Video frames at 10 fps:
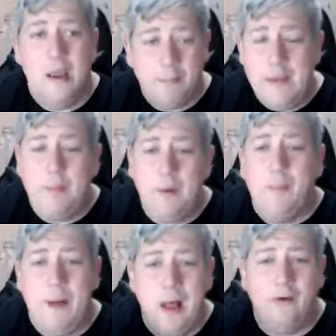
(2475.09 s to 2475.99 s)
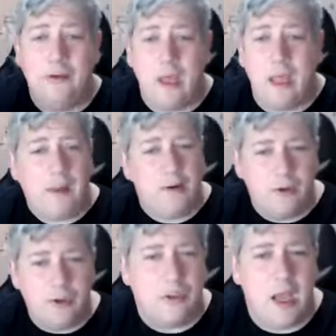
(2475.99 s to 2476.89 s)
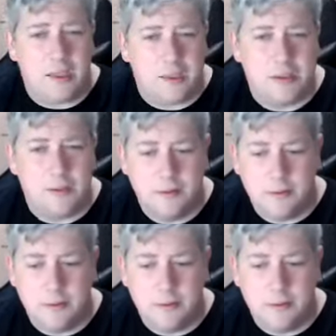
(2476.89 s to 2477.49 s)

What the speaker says: People are part of your timeline, not just tasks.